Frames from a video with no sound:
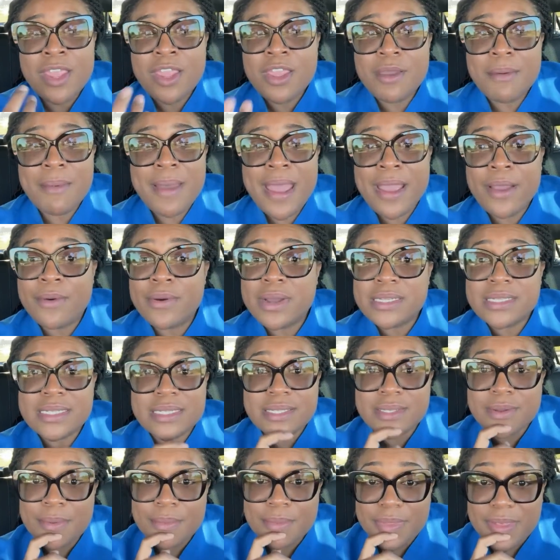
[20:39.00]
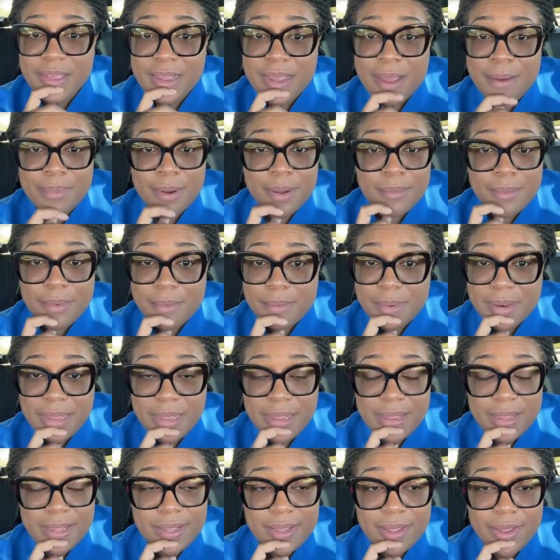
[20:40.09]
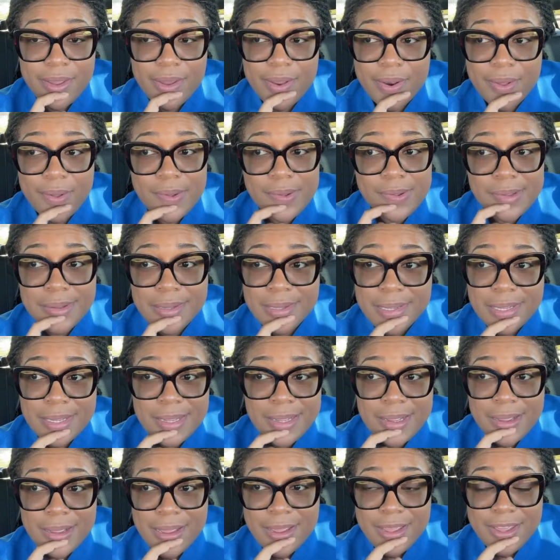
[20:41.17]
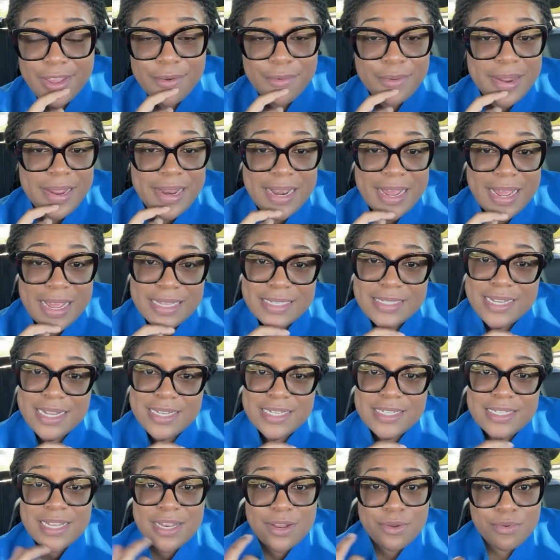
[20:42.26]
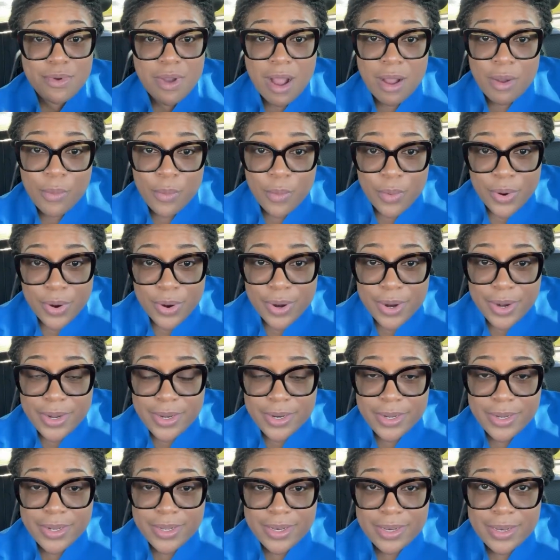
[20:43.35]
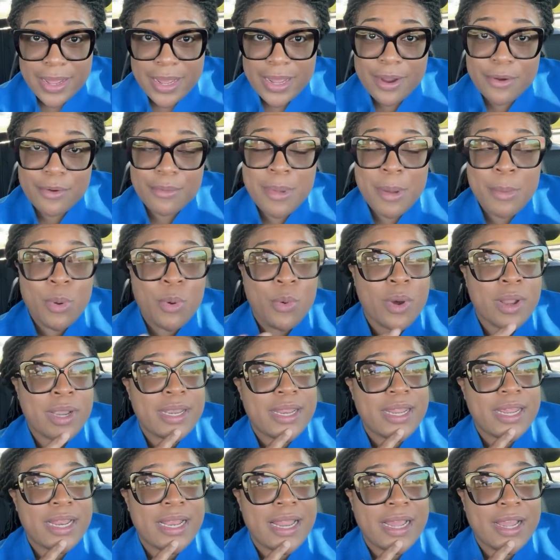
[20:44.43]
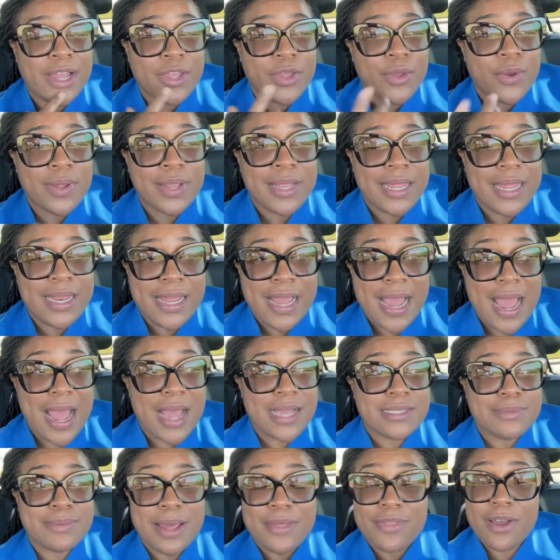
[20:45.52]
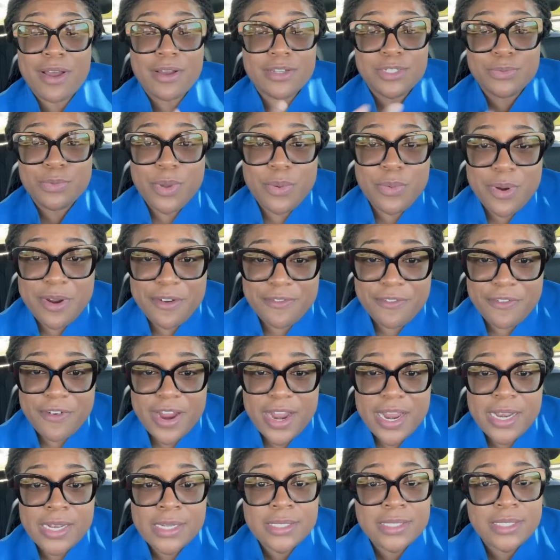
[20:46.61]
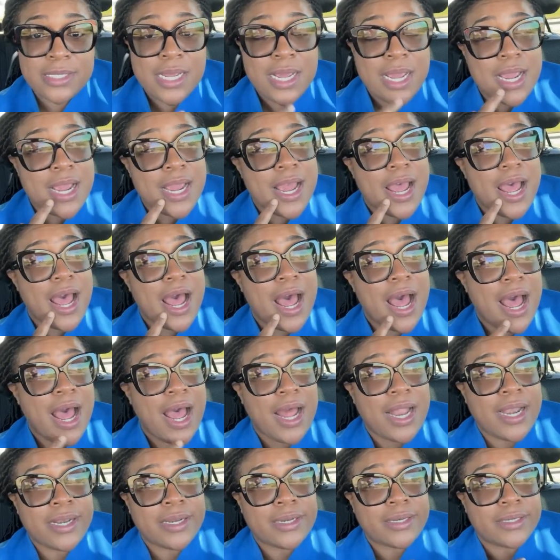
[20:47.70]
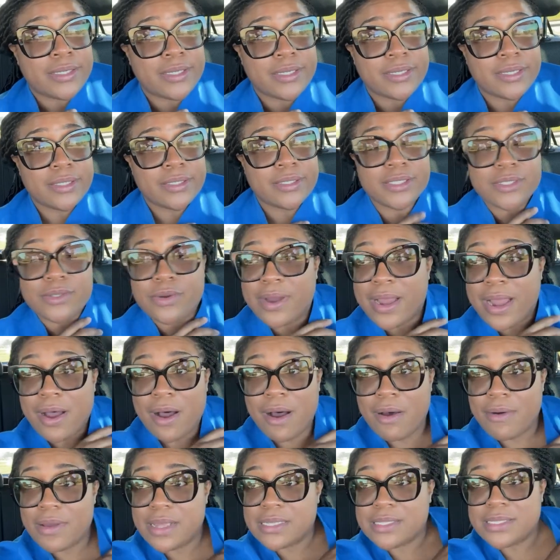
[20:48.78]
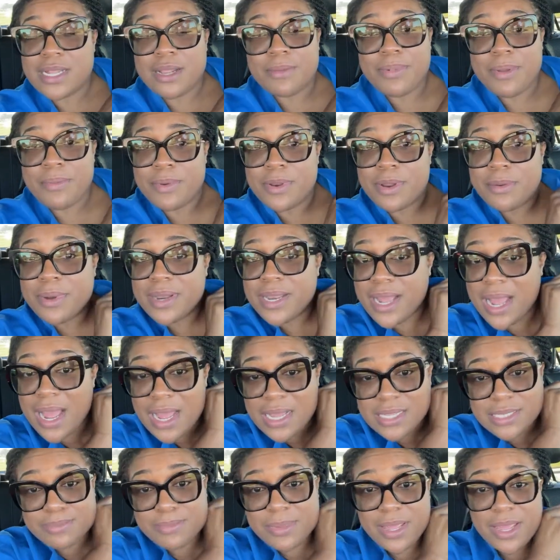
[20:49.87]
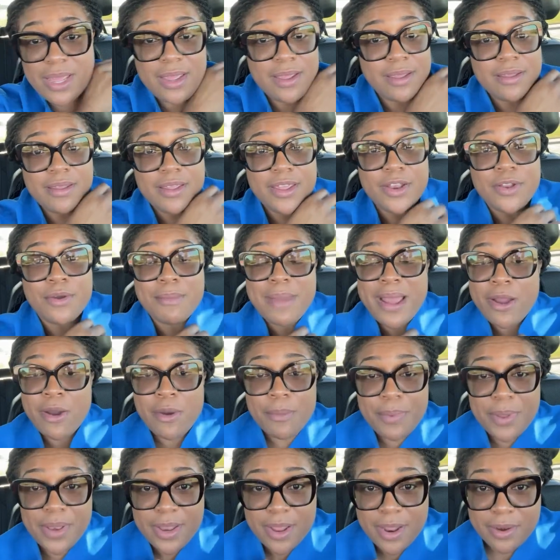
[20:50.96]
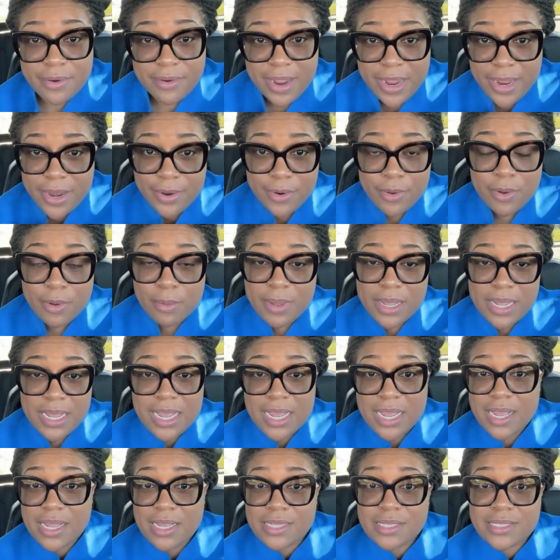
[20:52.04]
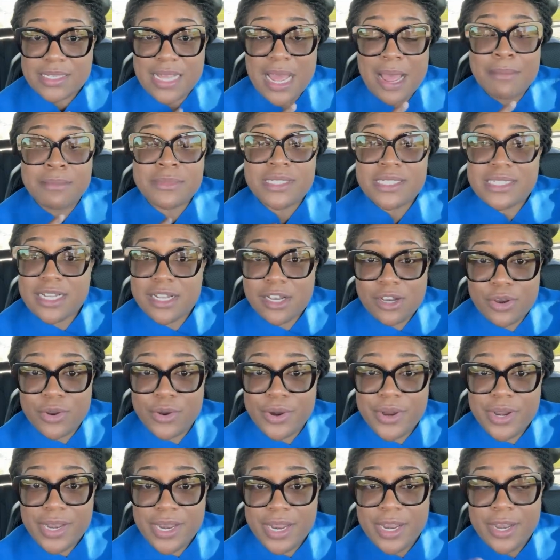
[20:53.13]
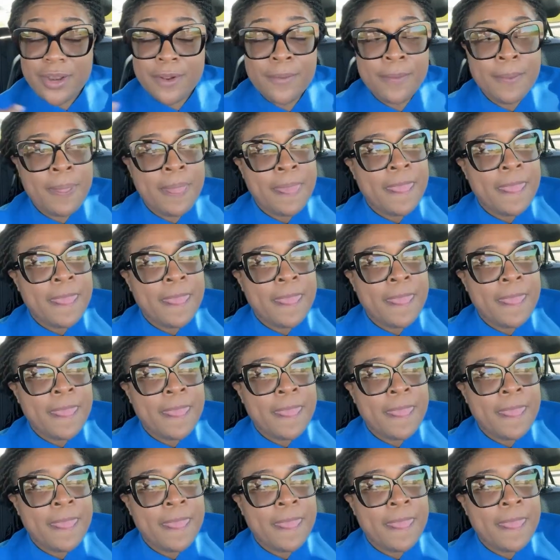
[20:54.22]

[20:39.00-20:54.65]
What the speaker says: you might go and say something and probably, you know, you realize that you said the wrong word. Like, I remember one day, like, a young lady asked me, I thought we were friends. And so I always tell people, nobody asks me, you know, my opinion right now, because I'm still learning.